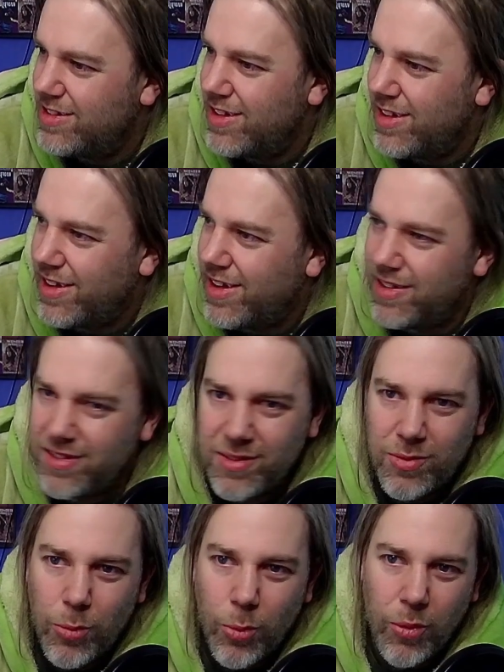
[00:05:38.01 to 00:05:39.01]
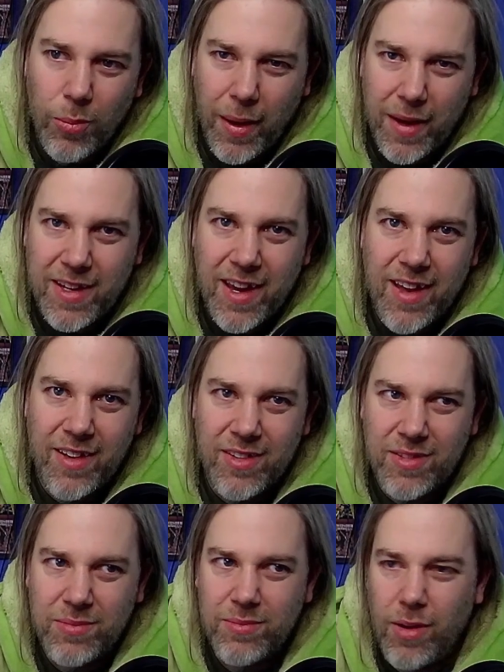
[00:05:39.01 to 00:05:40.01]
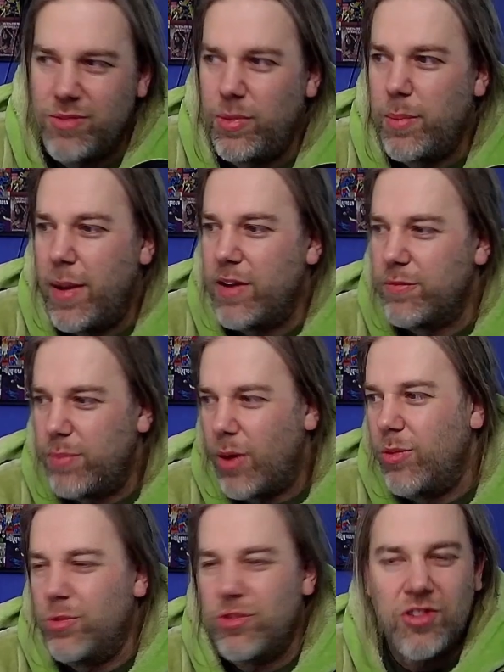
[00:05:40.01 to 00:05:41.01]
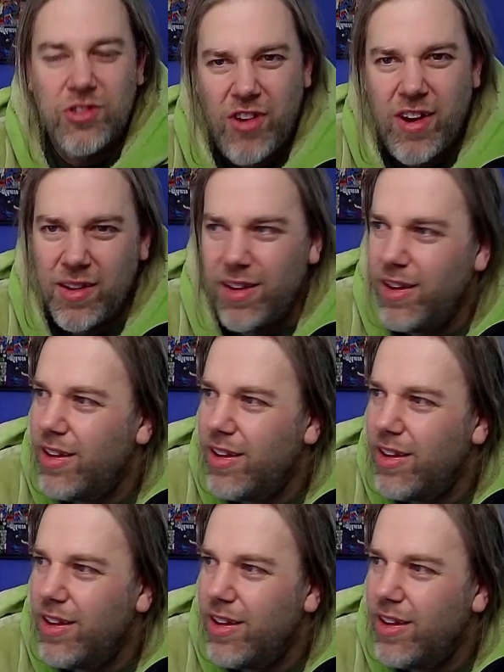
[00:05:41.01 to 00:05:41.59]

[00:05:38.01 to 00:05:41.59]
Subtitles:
and worn by years and possibly made of bone, which is great.